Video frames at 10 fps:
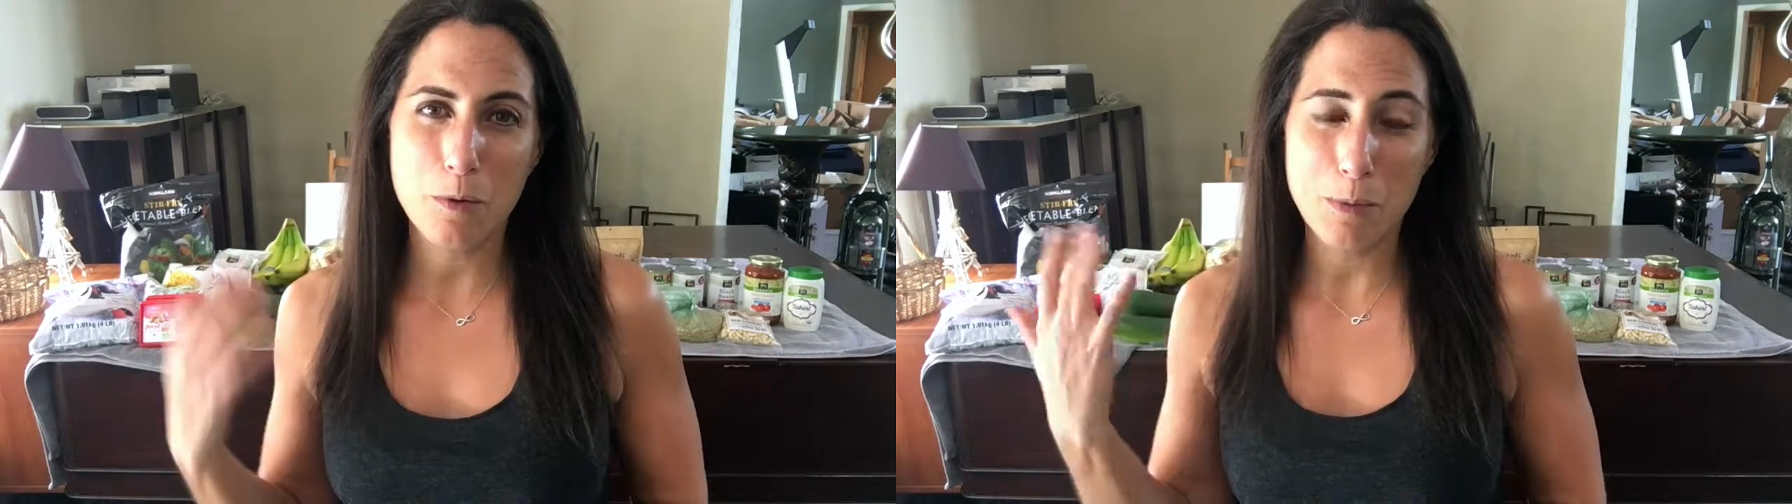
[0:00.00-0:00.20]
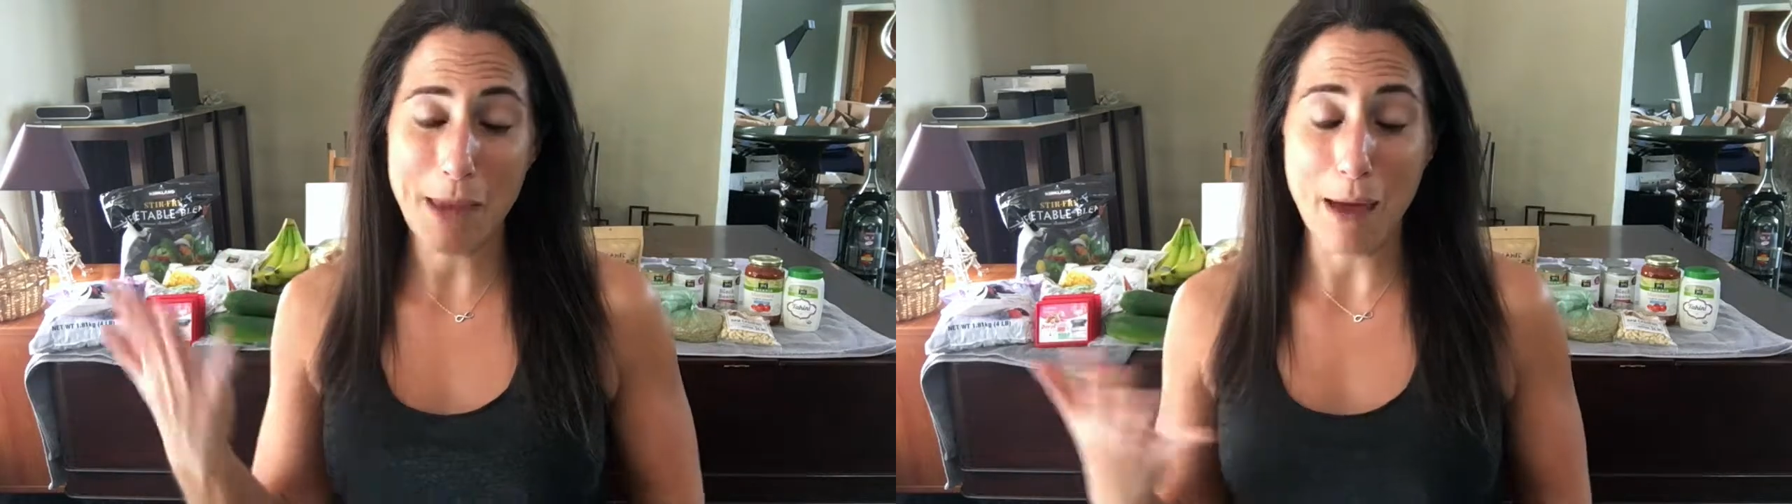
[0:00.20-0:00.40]

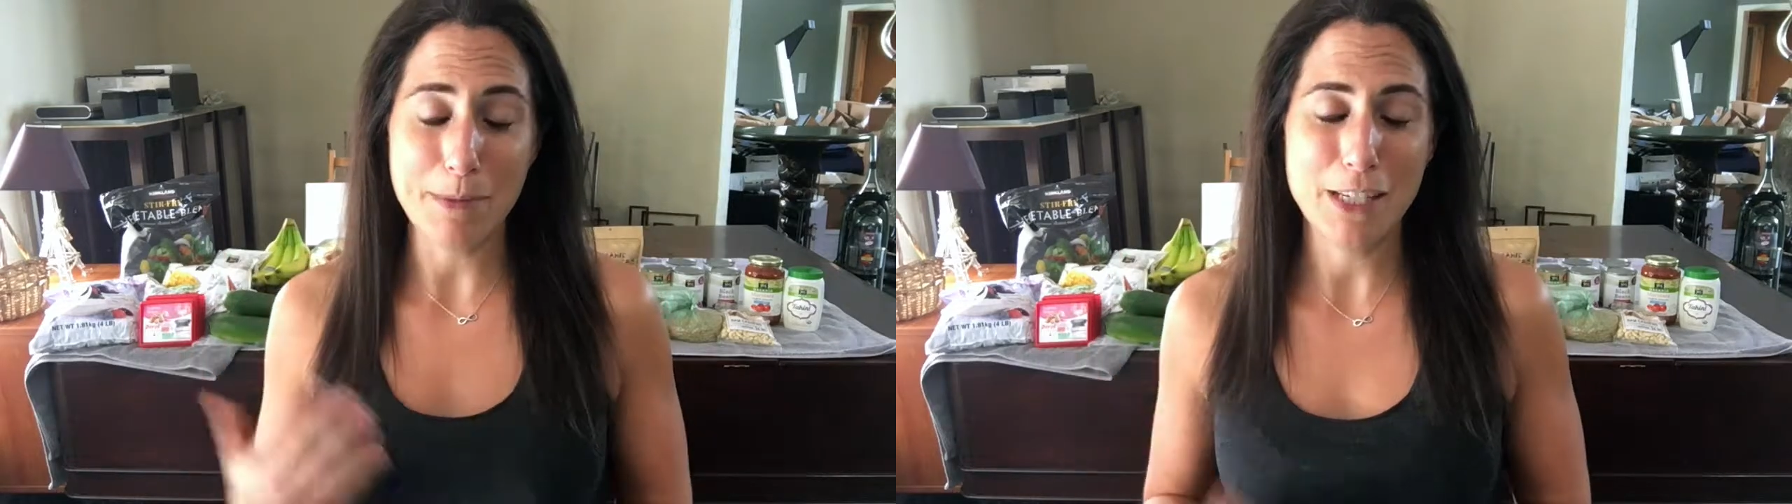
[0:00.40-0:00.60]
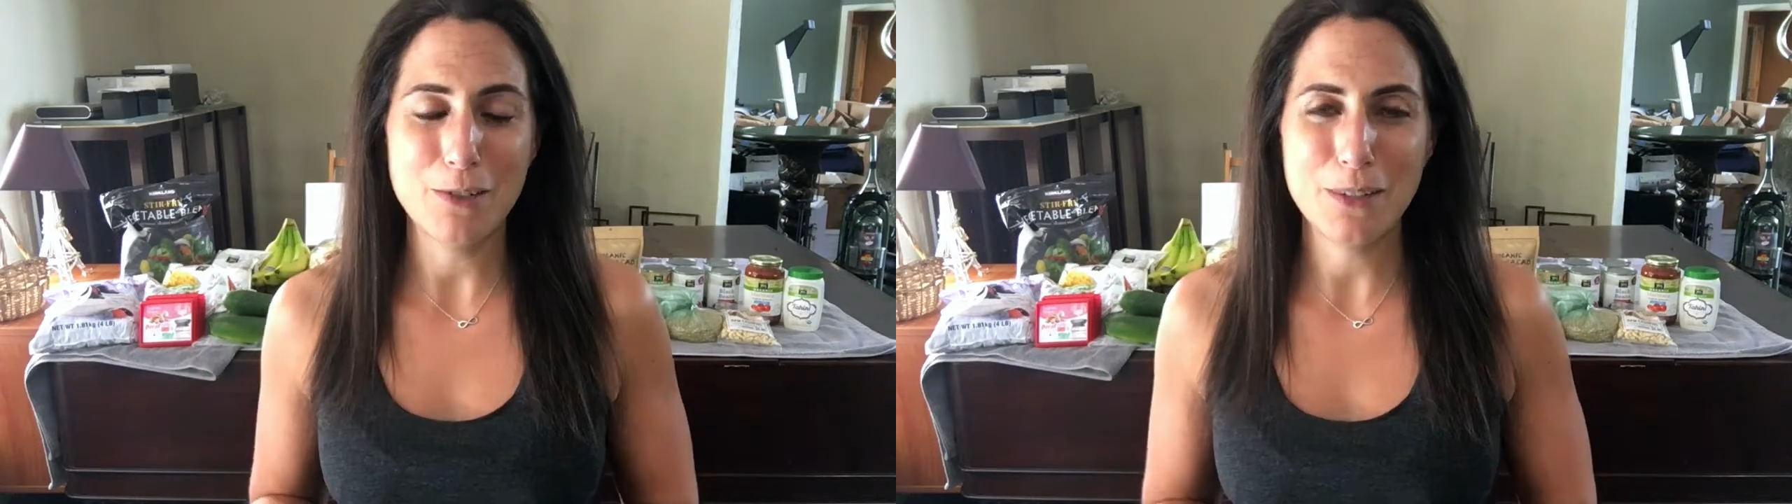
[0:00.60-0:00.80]
would be
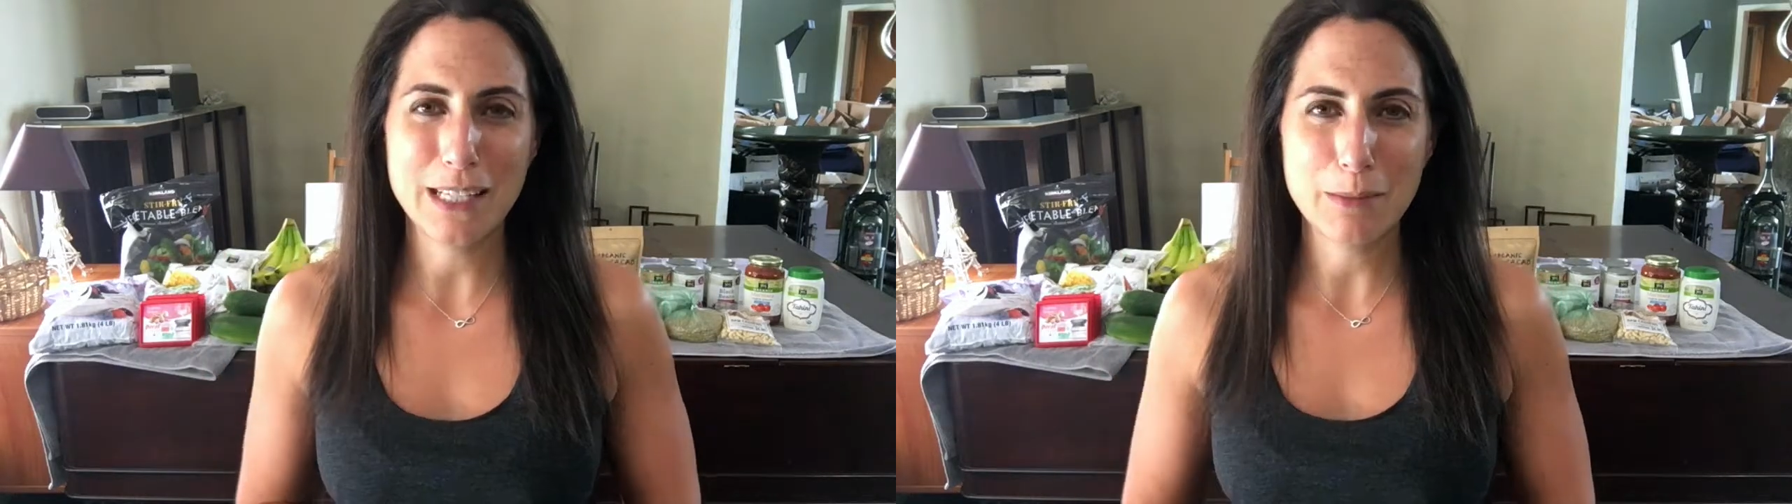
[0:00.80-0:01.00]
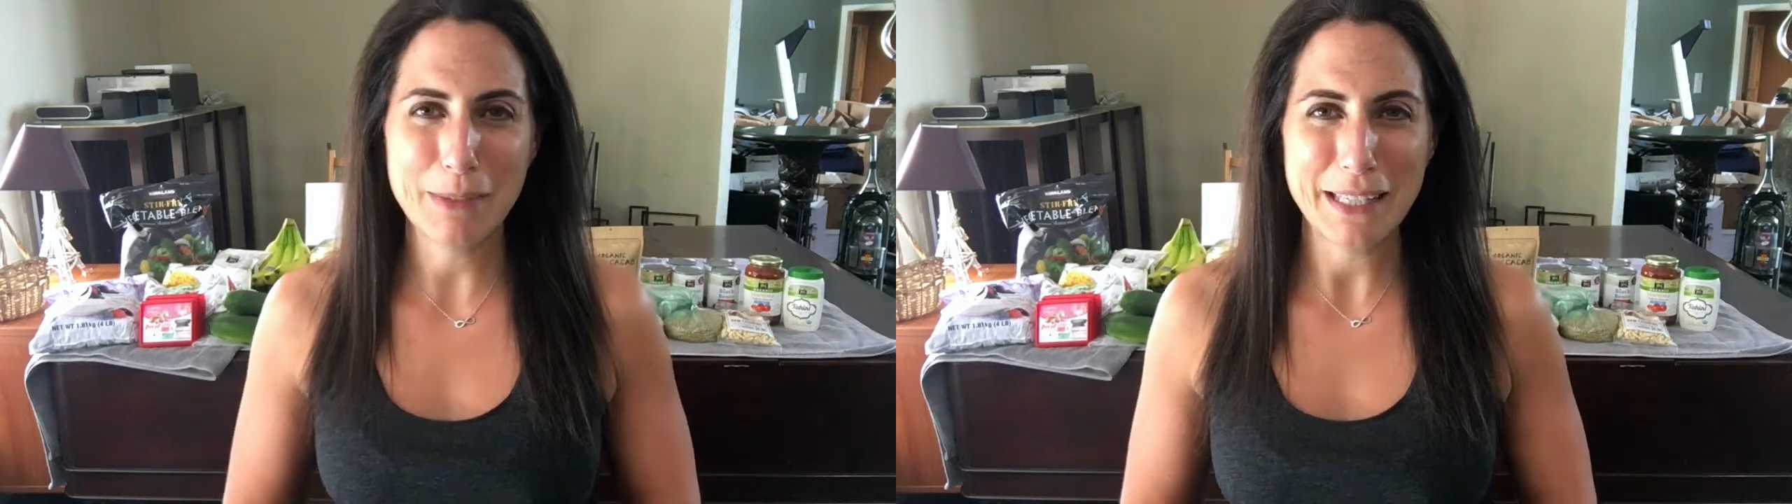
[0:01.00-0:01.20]
happy to
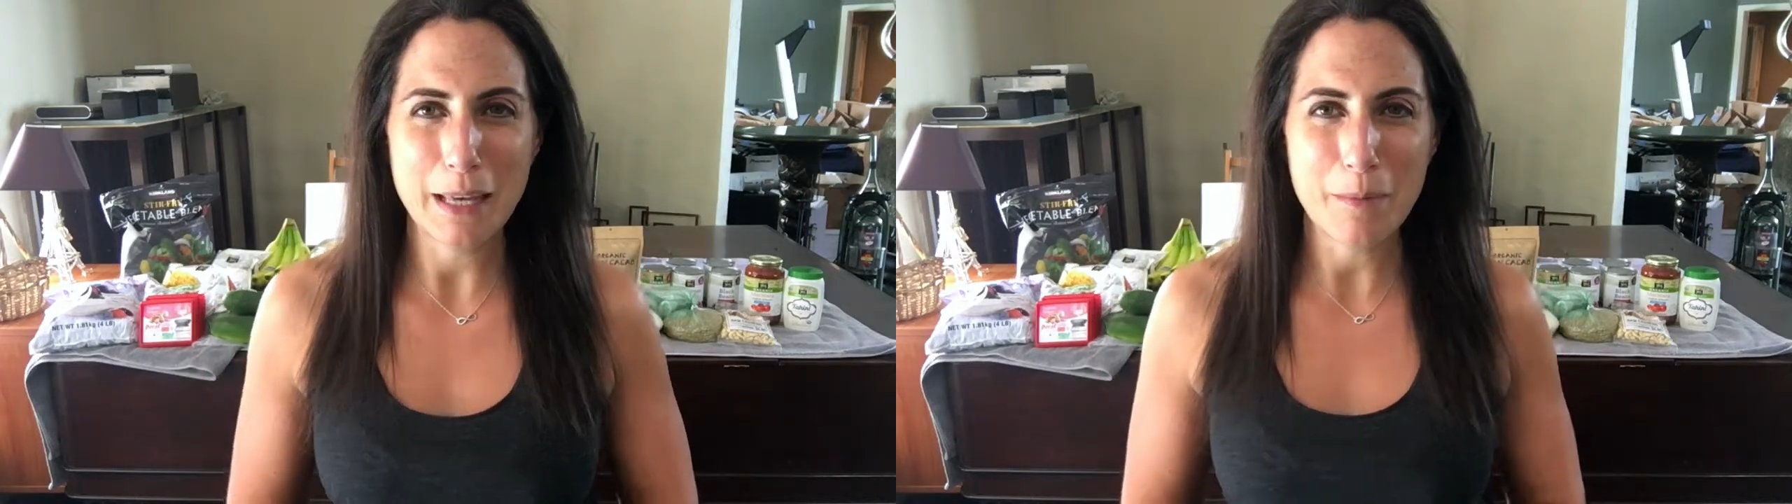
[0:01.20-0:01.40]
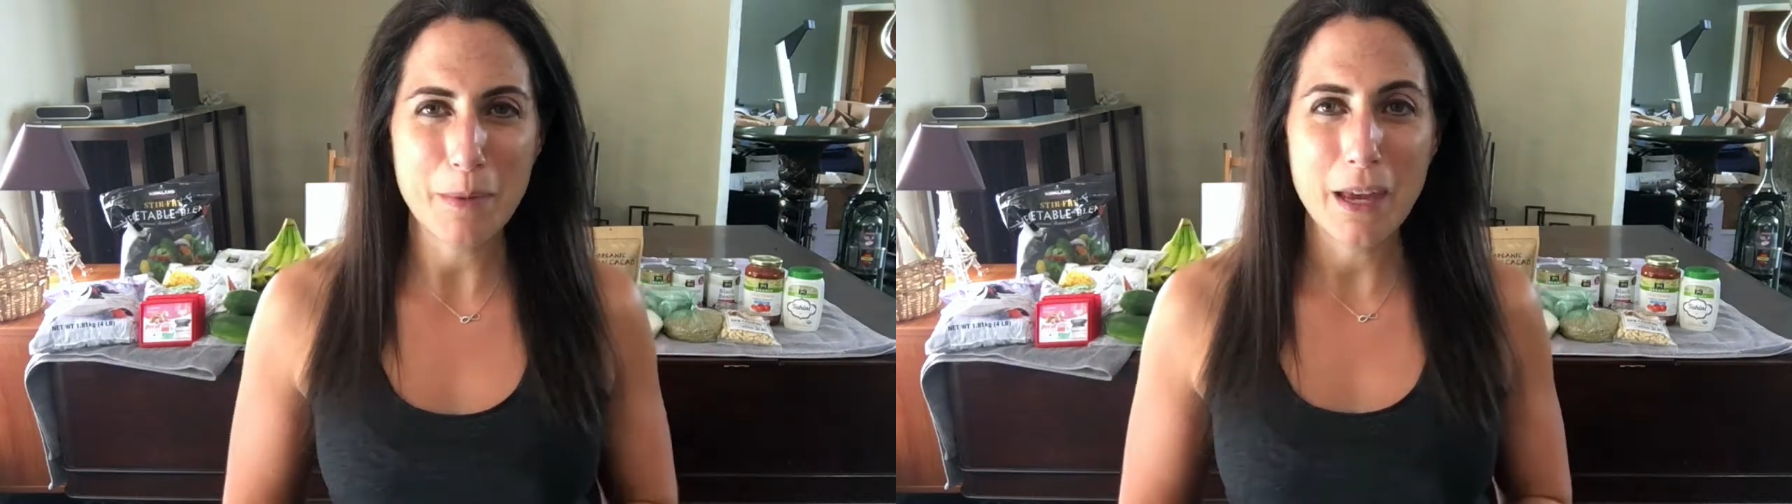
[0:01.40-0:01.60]
explain
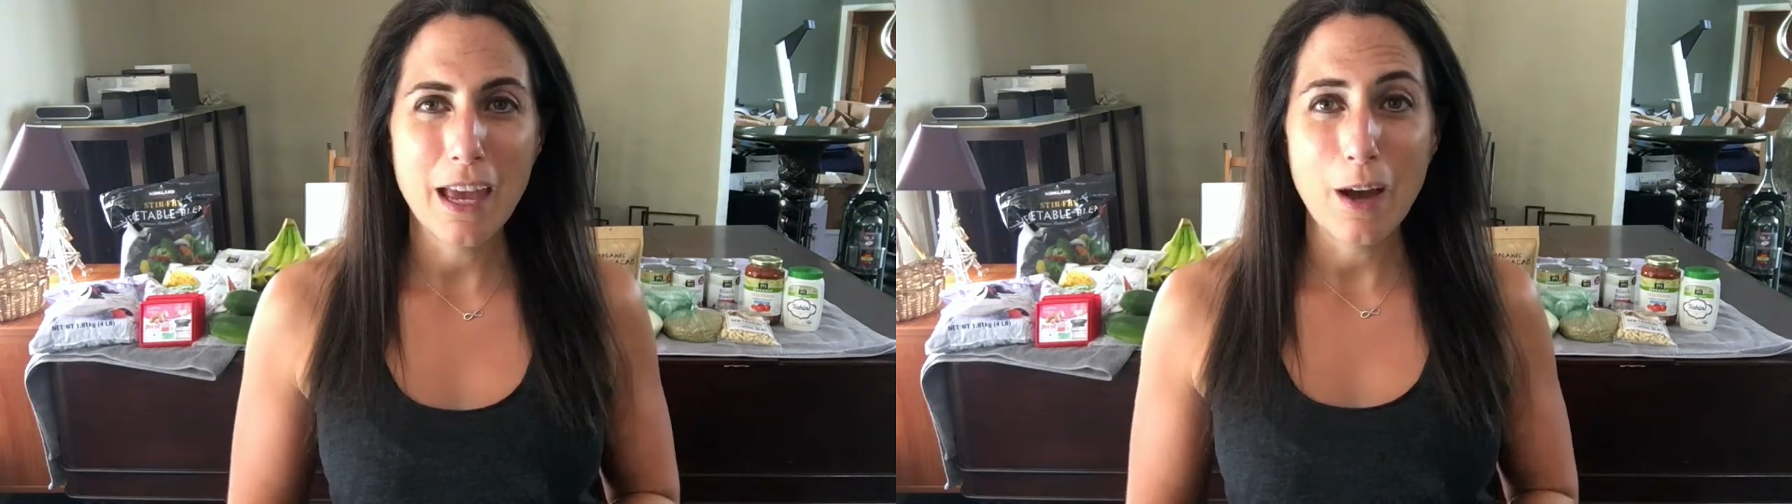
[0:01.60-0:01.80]
them